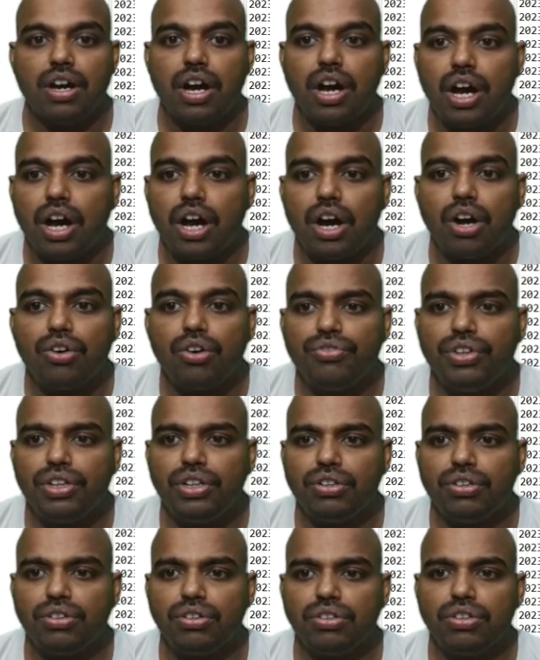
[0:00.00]
How we
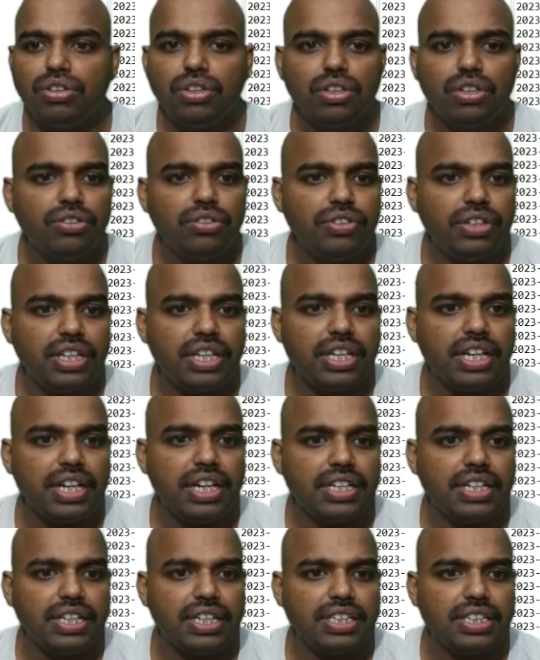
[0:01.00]
know? We
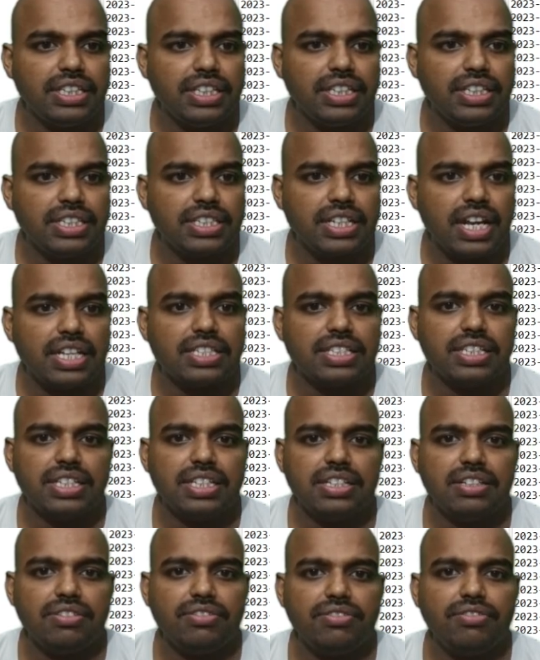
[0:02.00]
created this class
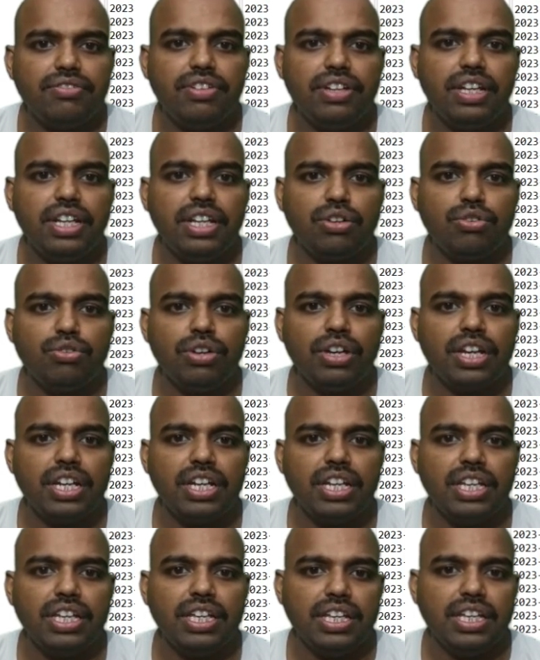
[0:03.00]
very
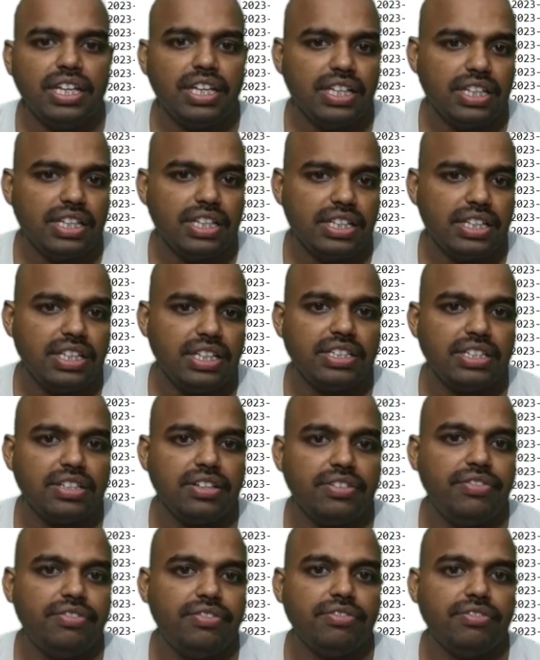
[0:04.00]
quickly. There
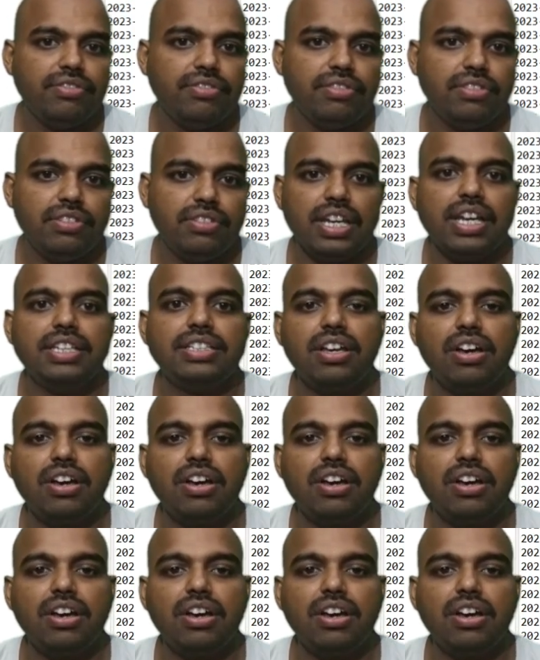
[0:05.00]
is a